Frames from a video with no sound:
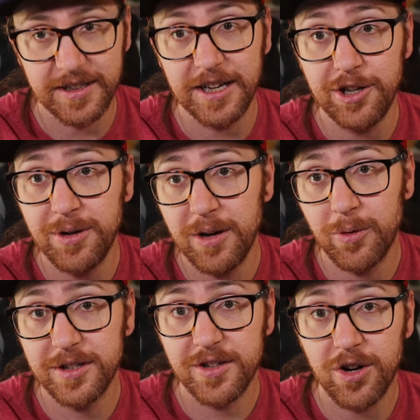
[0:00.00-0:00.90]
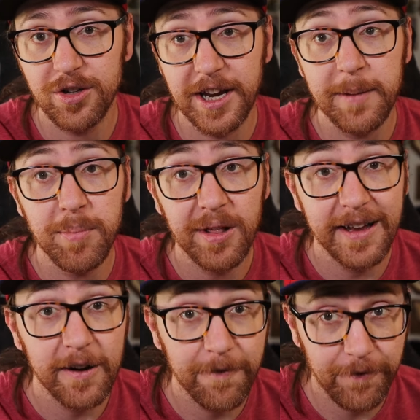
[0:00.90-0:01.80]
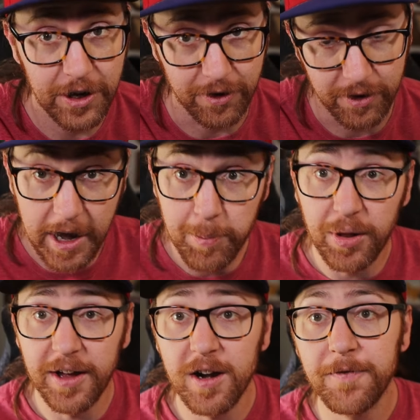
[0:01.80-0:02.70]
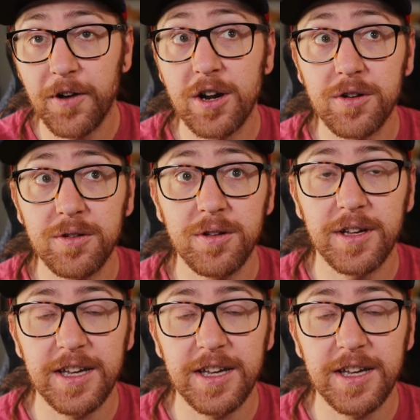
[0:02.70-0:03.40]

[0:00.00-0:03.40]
and you get what is called a player funnel. A player funnel